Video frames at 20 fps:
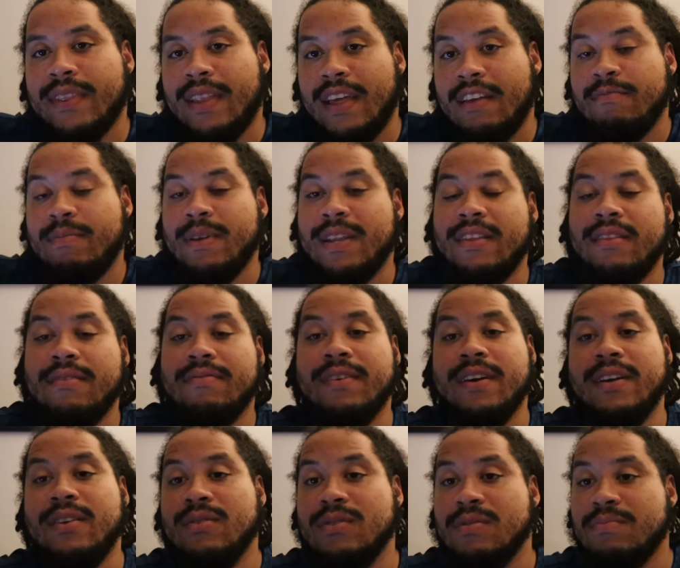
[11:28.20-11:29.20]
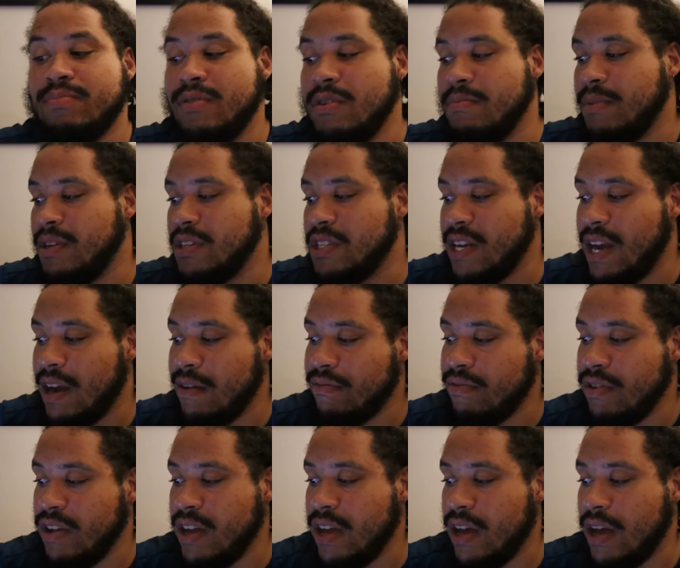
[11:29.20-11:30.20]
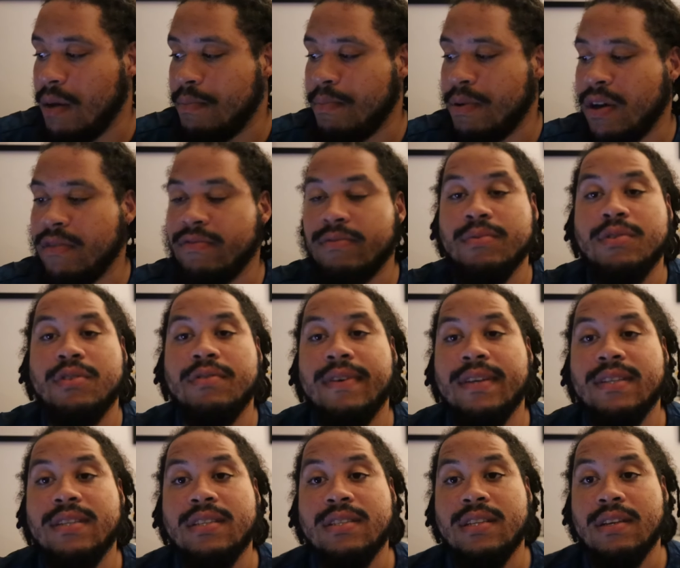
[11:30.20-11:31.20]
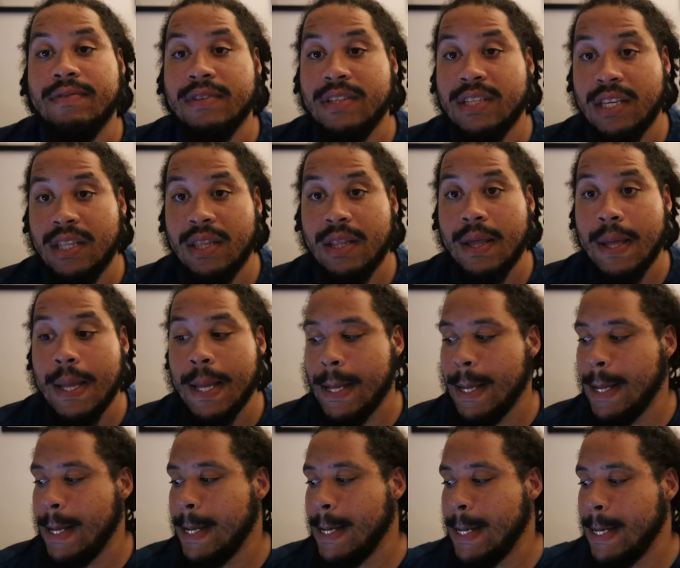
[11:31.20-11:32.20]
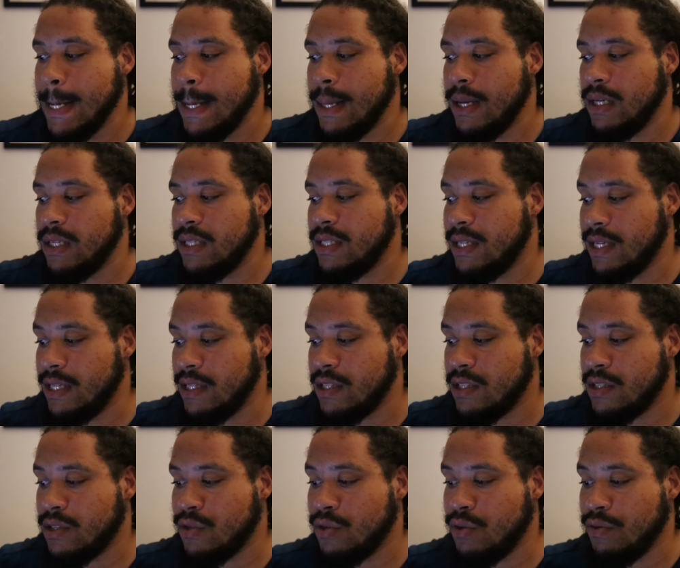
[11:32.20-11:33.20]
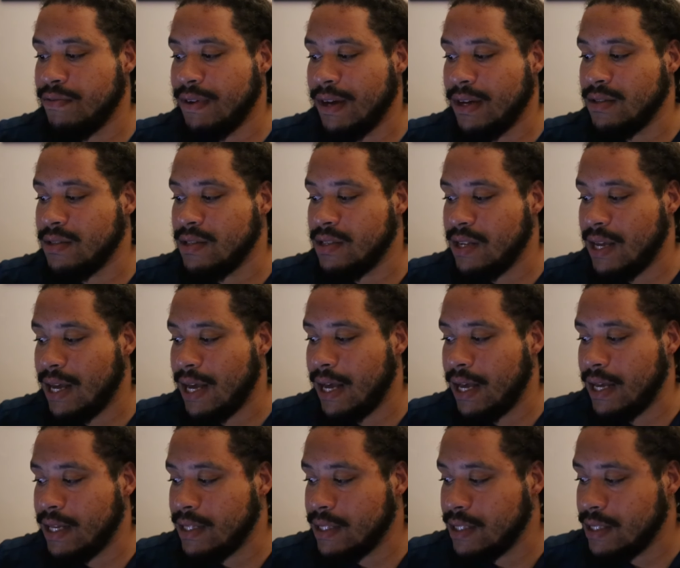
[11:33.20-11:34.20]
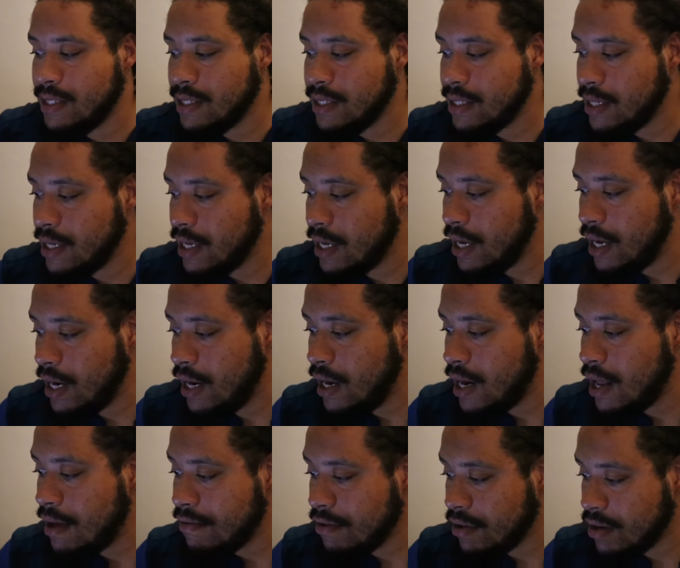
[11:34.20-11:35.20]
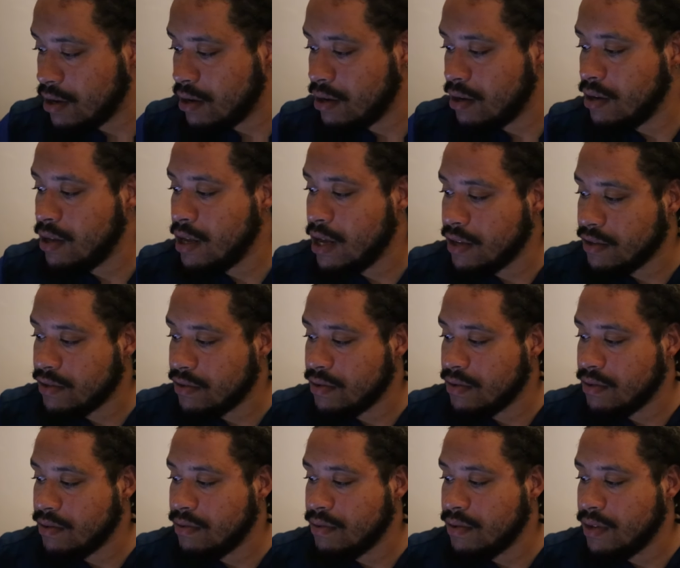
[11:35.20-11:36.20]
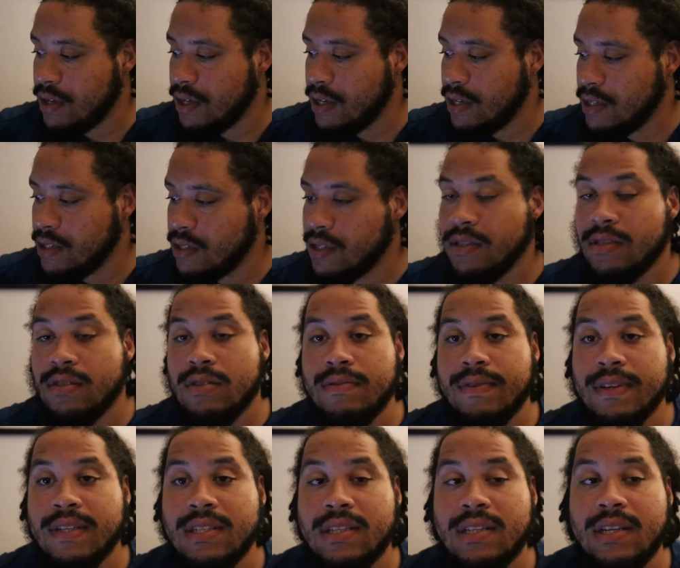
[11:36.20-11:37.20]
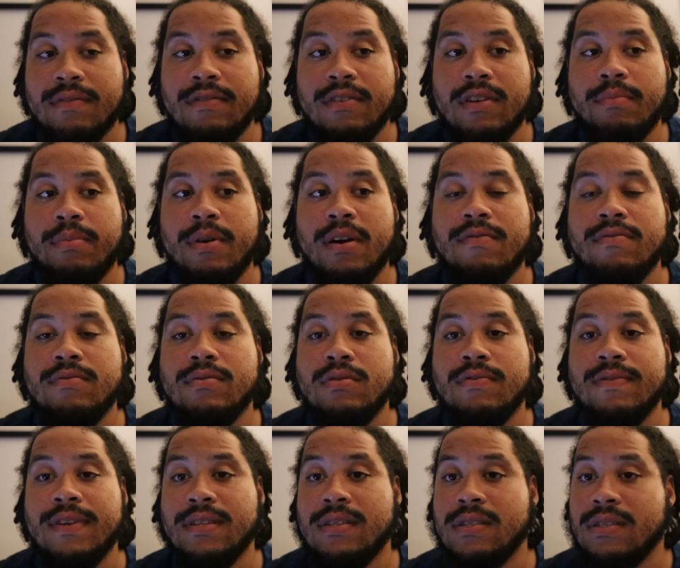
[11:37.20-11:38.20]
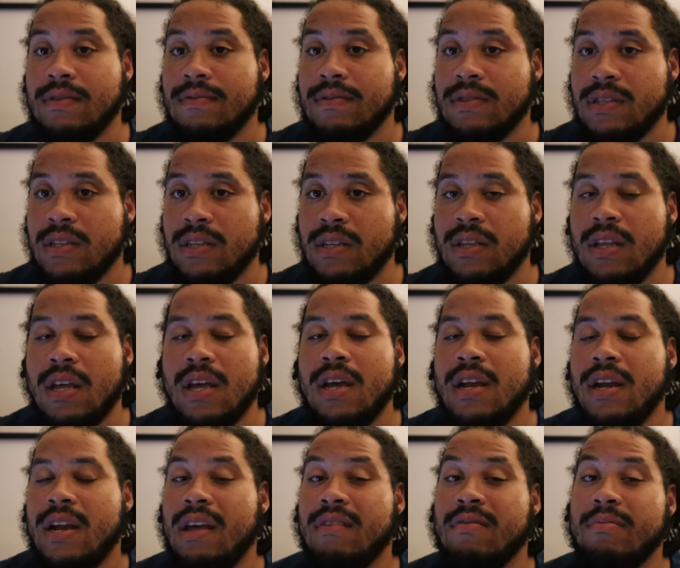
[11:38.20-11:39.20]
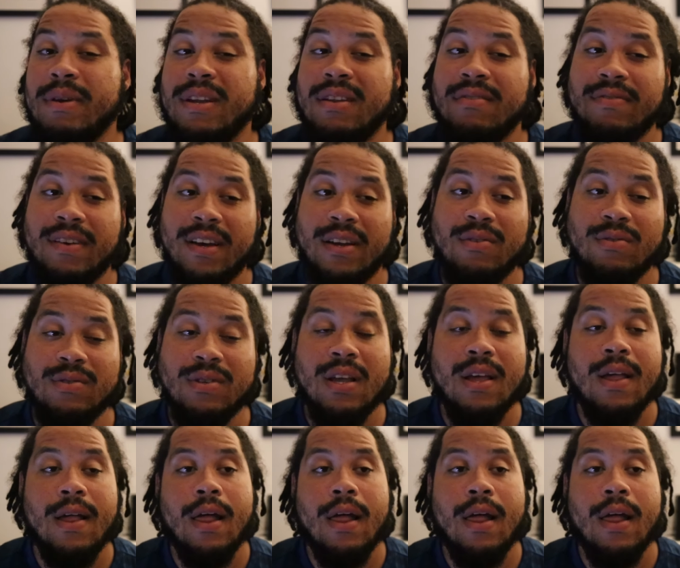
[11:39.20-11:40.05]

They've been in the finals pretty much every year apart from 2017. Since 2011, yes. Since 2011, apart from 2017, they haven't made the finals.